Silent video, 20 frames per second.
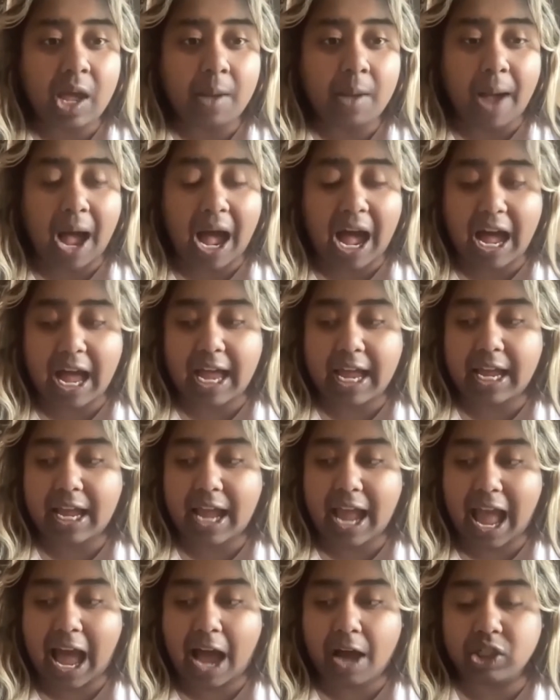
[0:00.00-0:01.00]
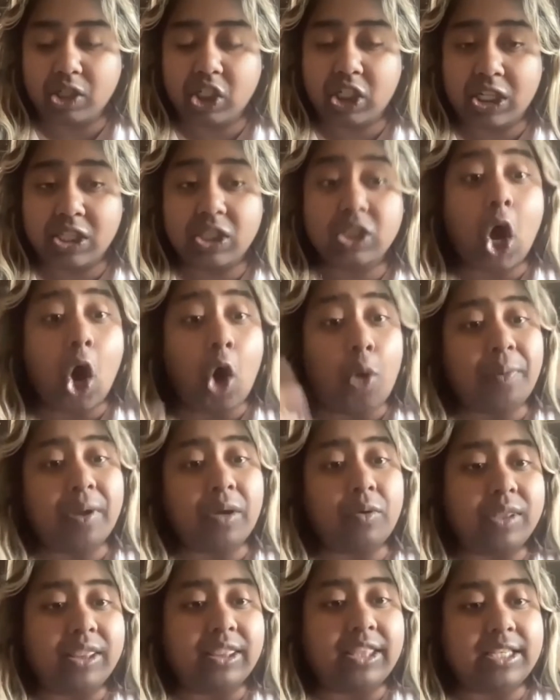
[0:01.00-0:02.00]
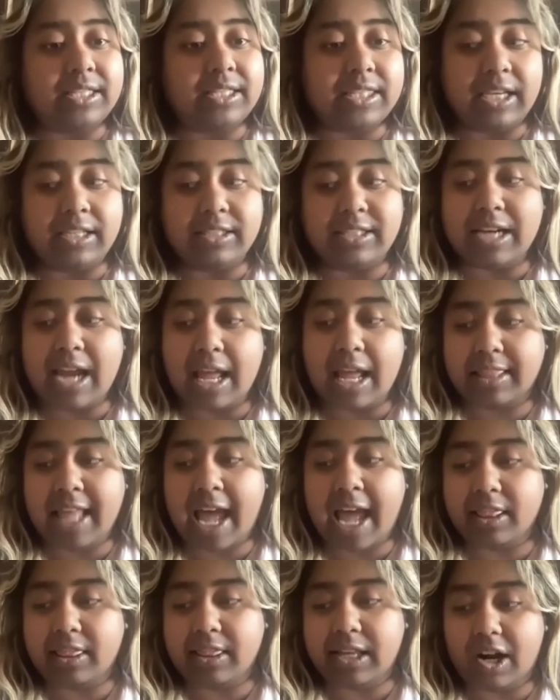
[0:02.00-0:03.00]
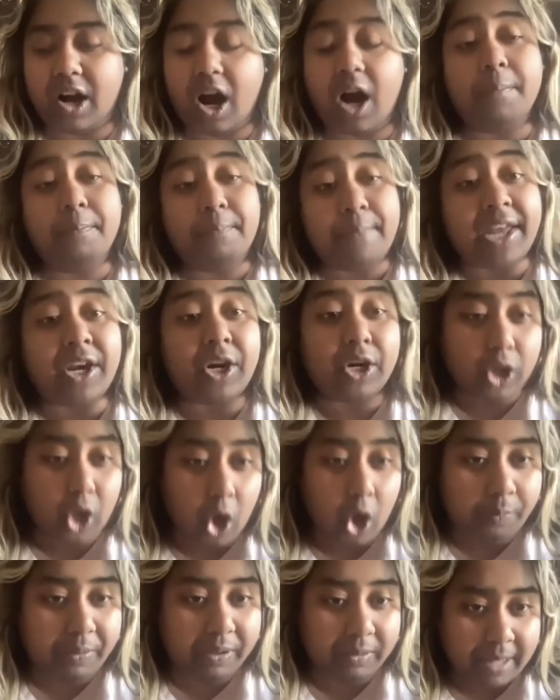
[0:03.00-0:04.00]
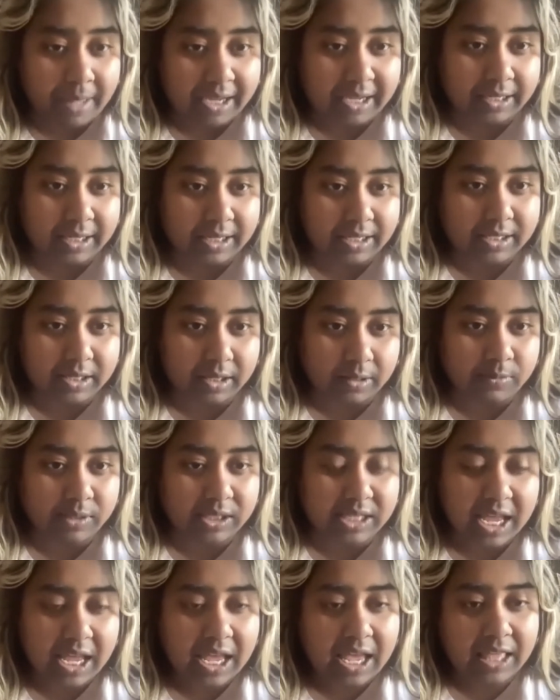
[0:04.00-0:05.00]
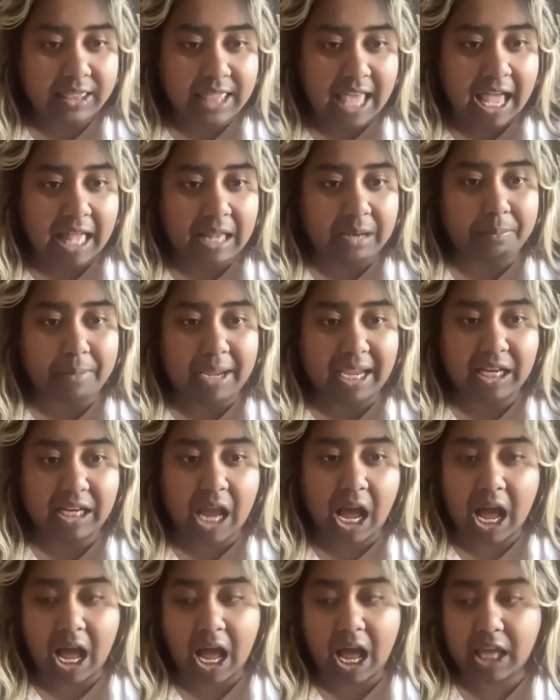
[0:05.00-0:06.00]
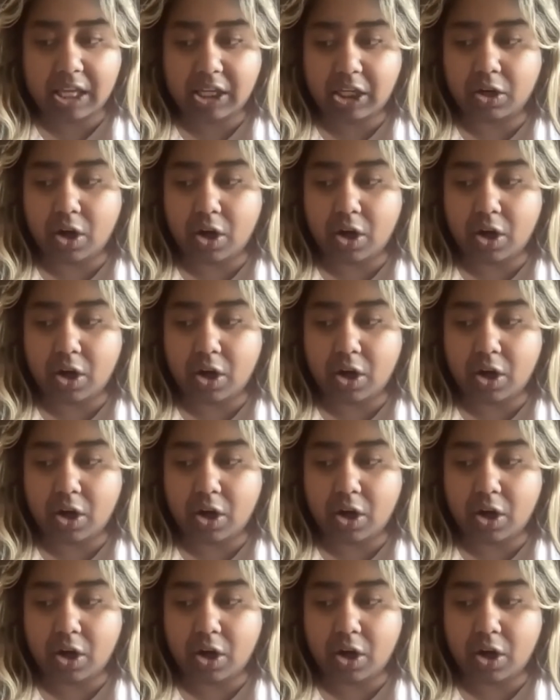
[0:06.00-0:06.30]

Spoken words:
by how she's coping with these things, and that there are better coping mechanisms that may not,